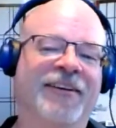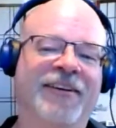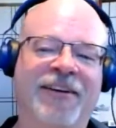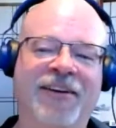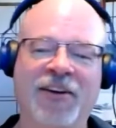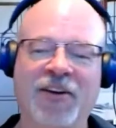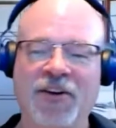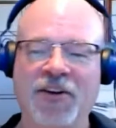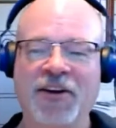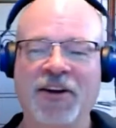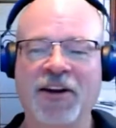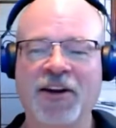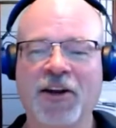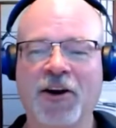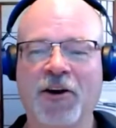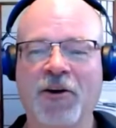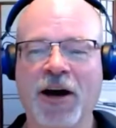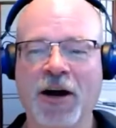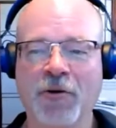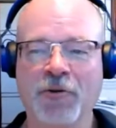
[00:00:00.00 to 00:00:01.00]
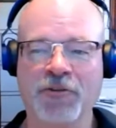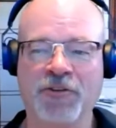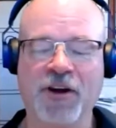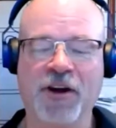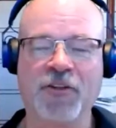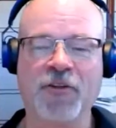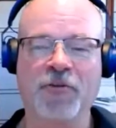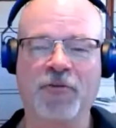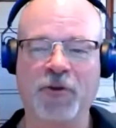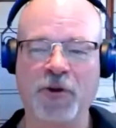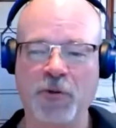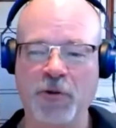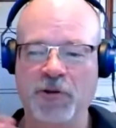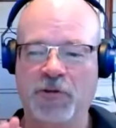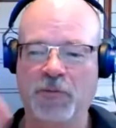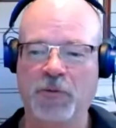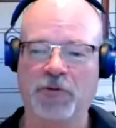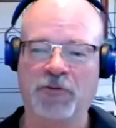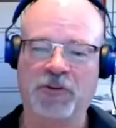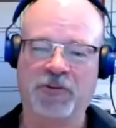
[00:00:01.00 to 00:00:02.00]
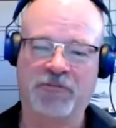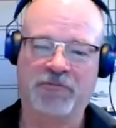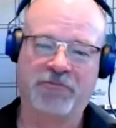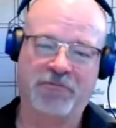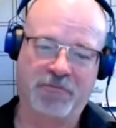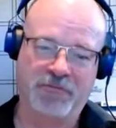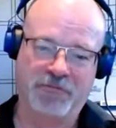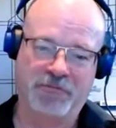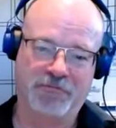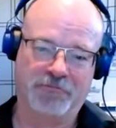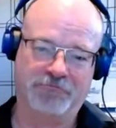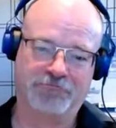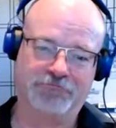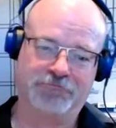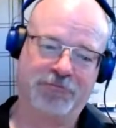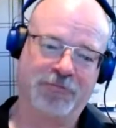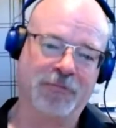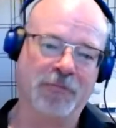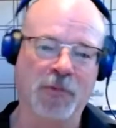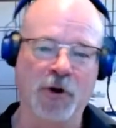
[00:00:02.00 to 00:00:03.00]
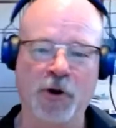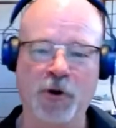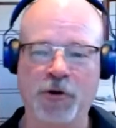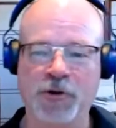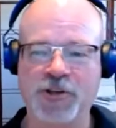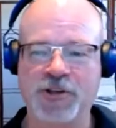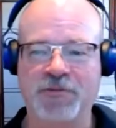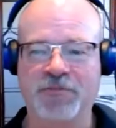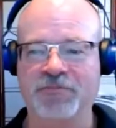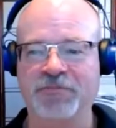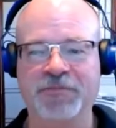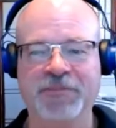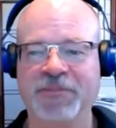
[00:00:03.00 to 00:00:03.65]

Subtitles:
Yeah. So I would probably recommend shut off that feature.